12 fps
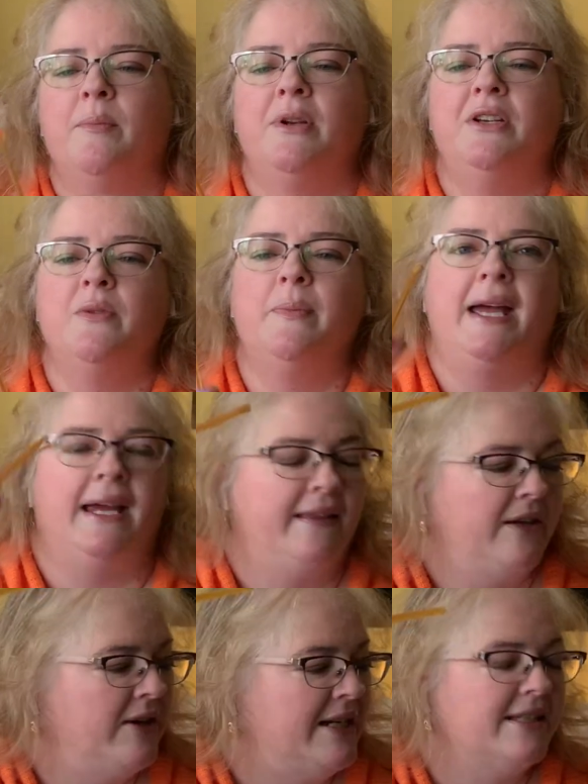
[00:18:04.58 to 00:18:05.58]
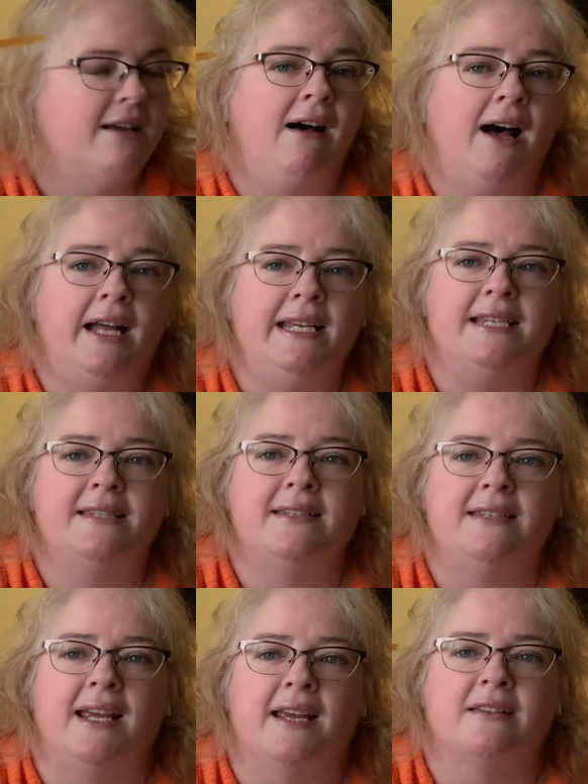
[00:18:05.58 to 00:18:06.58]
but in your bag there is a honey
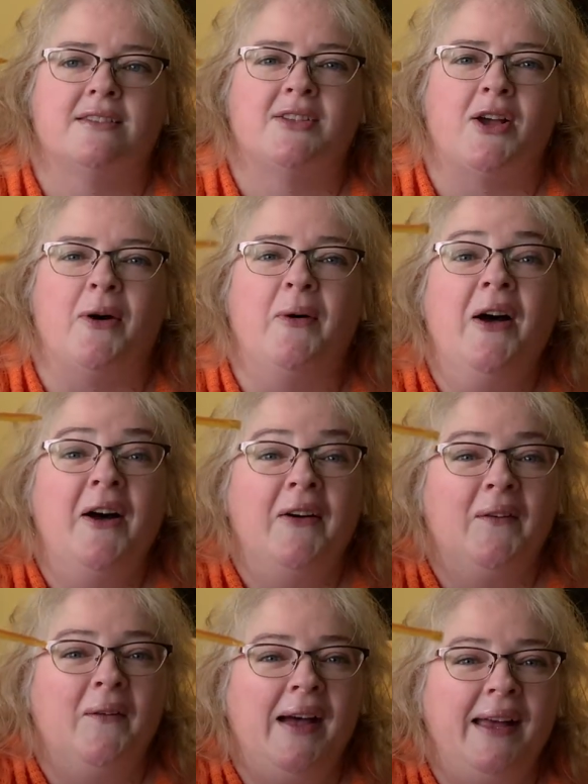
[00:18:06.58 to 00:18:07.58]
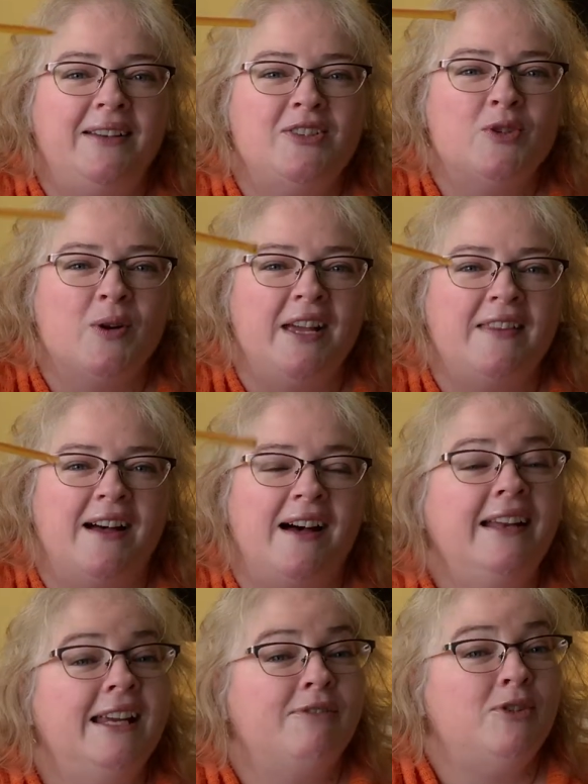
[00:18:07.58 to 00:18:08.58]
stick. So go ahead and try the
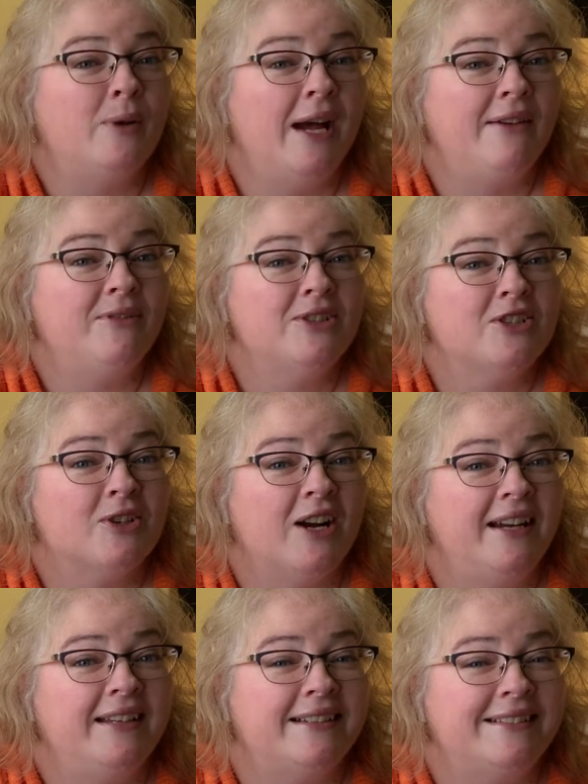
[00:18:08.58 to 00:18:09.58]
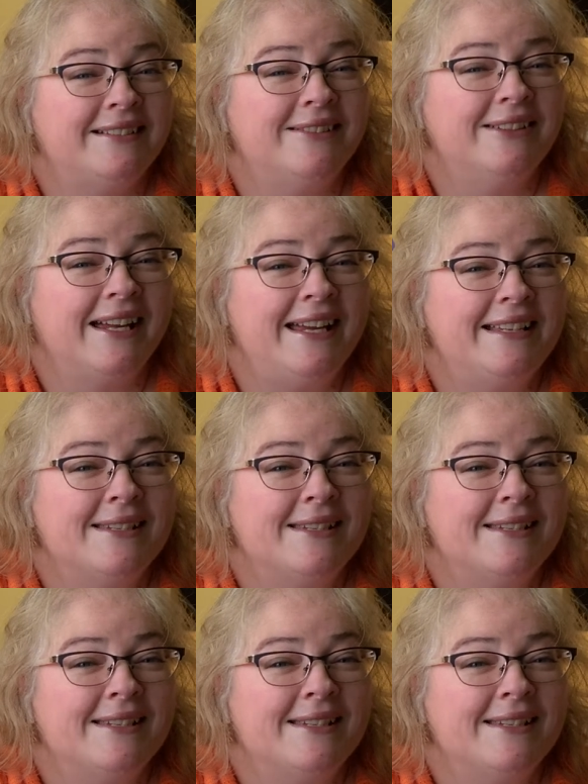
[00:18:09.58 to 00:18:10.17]
honey if you haven't tried it, okay?